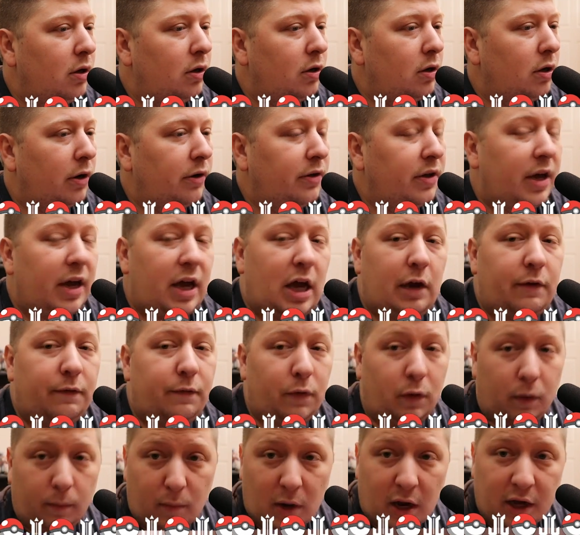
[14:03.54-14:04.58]
card I have
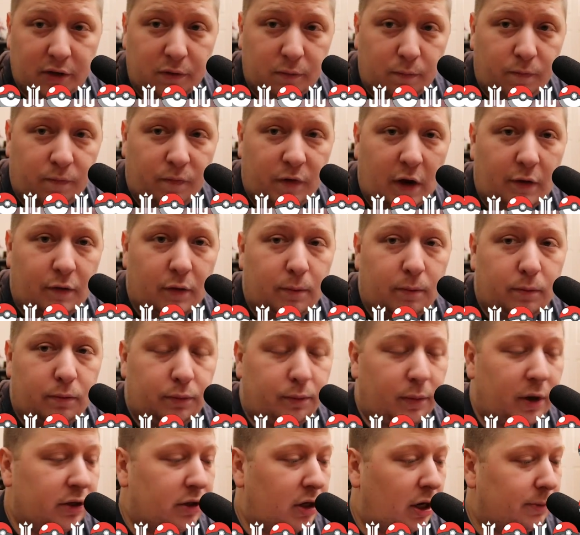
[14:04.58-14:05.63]
for my
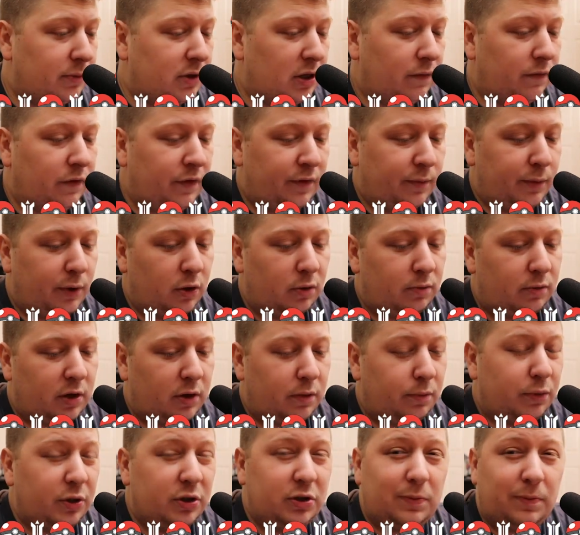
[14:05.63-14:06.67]
top 10 favorite
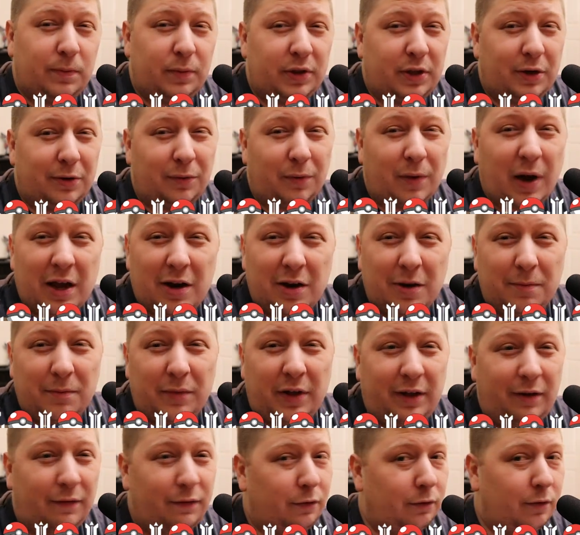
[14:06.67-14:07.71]
Pokemon, but they're random,
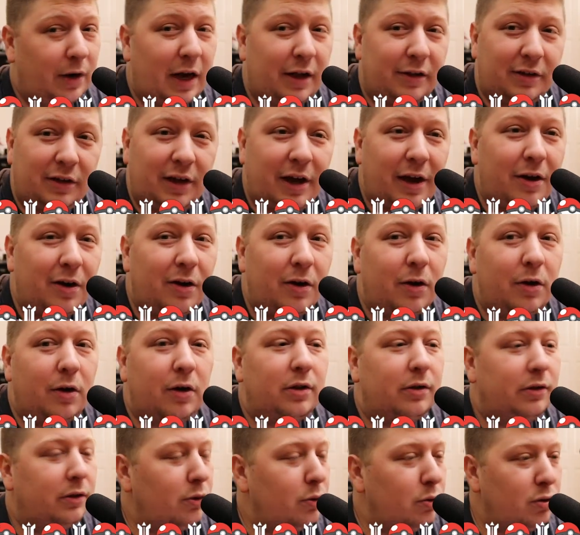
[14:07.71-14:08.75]
like Feraligatr
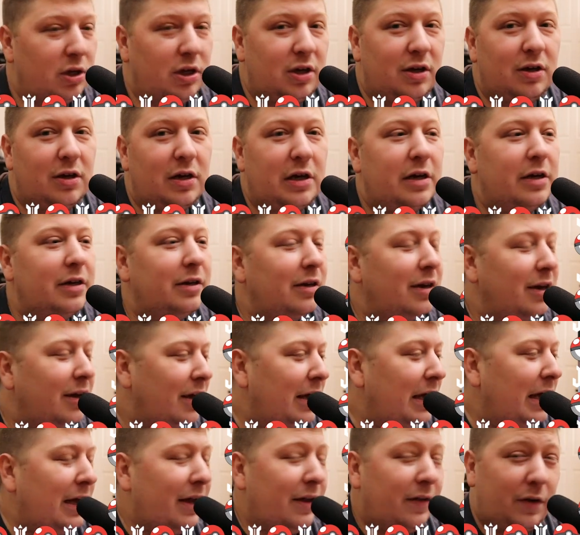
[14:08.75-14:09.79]
and Lugia, and
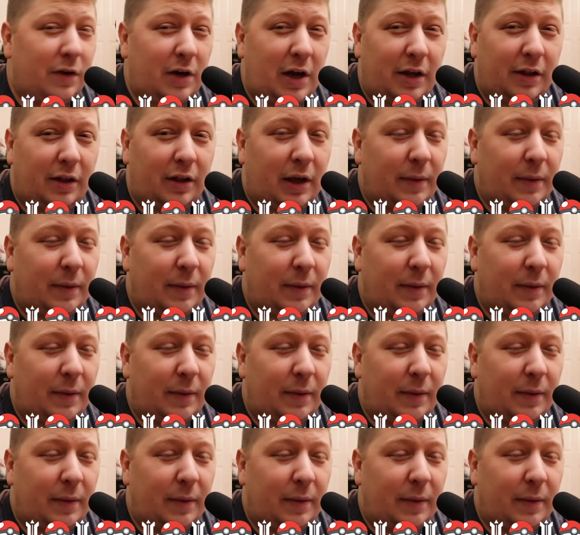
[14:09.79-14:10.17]
they're not.